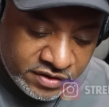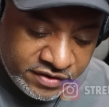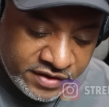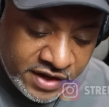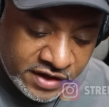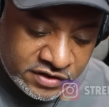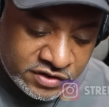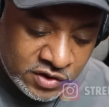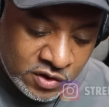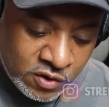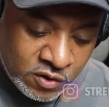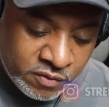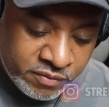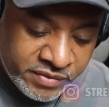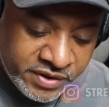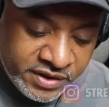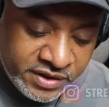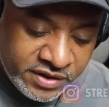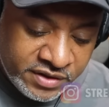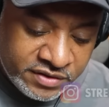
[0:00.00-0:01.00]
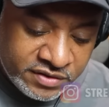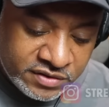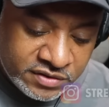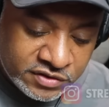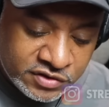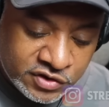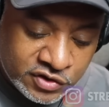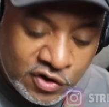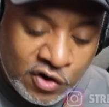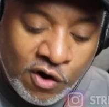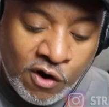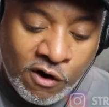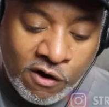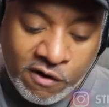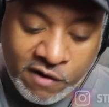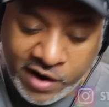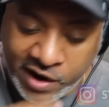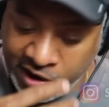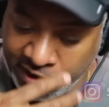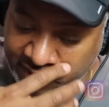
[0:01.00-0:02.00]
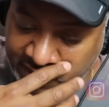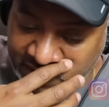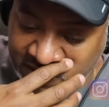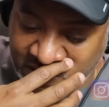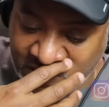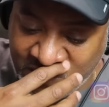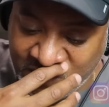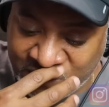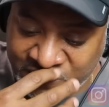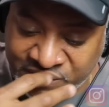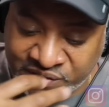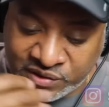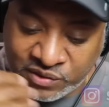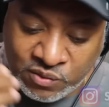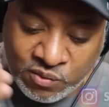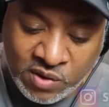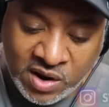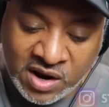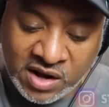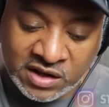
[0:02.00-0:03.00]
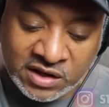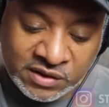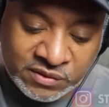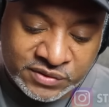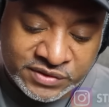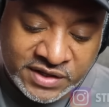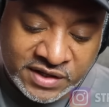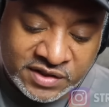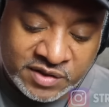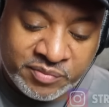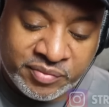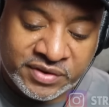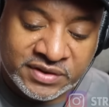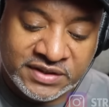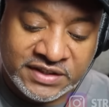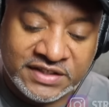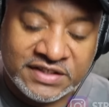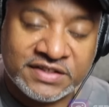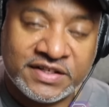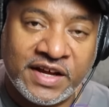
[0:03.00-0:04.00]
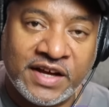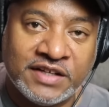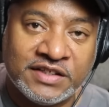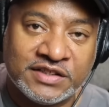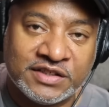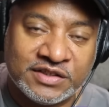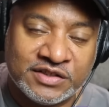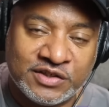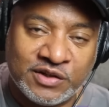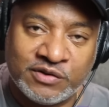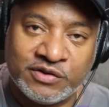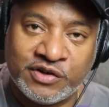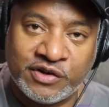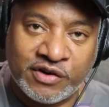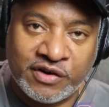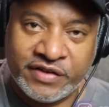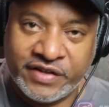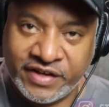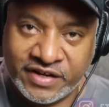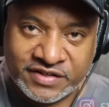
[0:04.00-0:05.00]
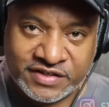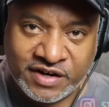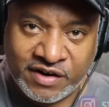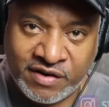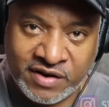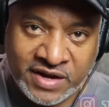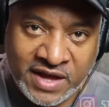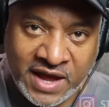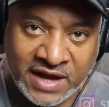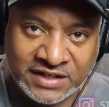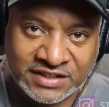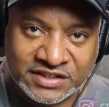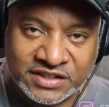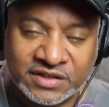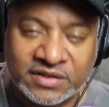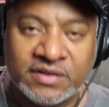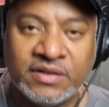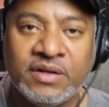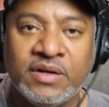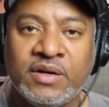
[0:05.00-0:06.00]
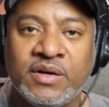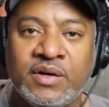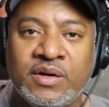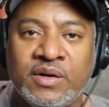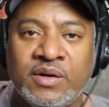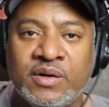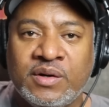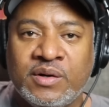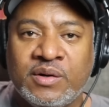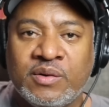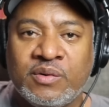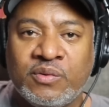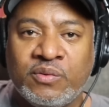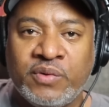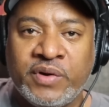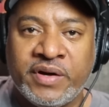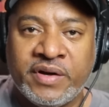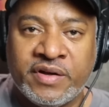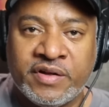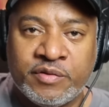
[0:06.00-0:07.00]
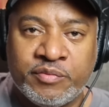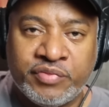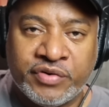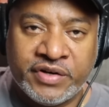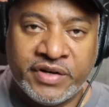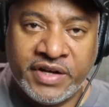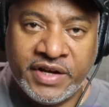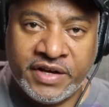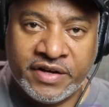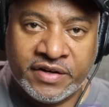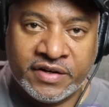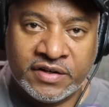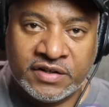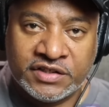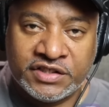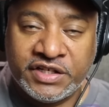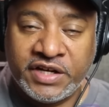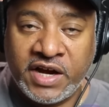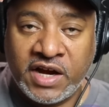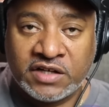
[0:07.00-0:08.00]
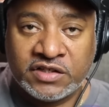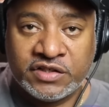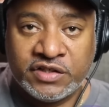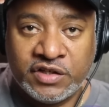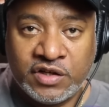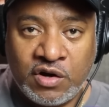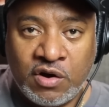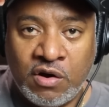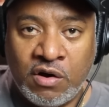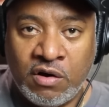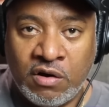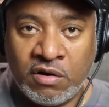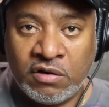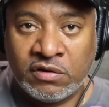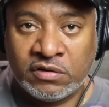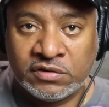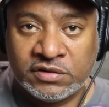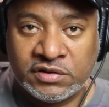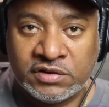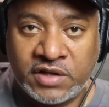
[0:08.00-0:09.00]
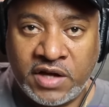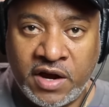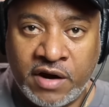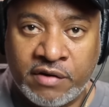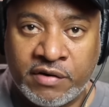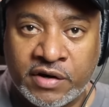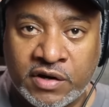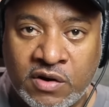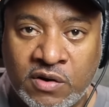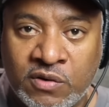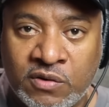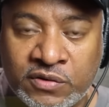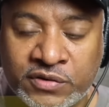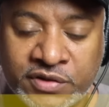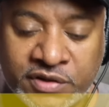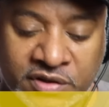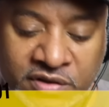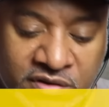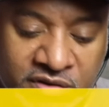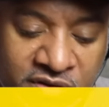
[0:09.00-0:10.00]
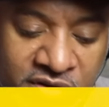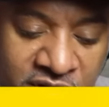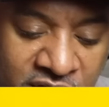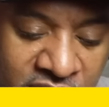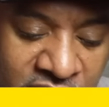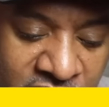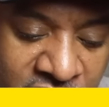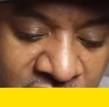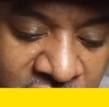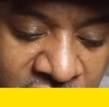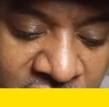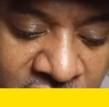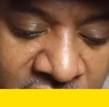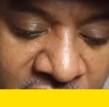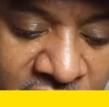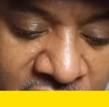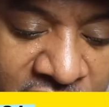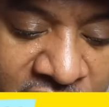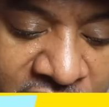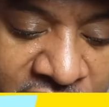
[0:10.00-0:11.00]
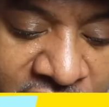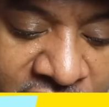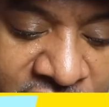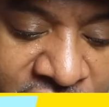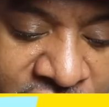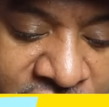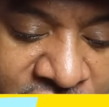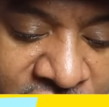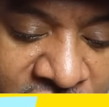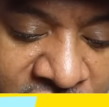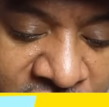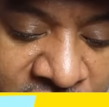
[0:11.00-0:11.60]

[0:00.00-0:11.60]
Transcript: They told me to call Eric Holder while I was at the police station. So during the interrogation with Bryannitta, she actually calls Eric Holder, and